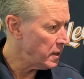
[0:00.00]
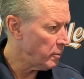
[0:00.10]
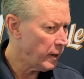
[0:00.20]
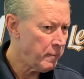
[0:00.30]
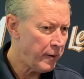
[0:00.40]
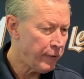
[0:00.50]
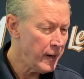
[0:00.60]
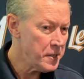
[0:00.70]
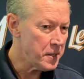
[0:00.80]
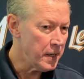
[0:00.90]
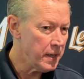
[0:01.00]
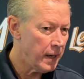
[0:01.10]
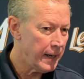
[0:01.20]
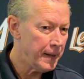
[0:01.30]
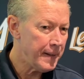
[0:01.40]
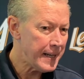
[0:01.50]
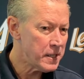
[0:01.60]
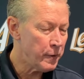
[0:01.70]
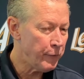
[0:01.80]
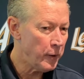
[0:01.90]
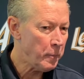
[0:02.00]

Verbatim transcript: to bring my friends in, that's the fun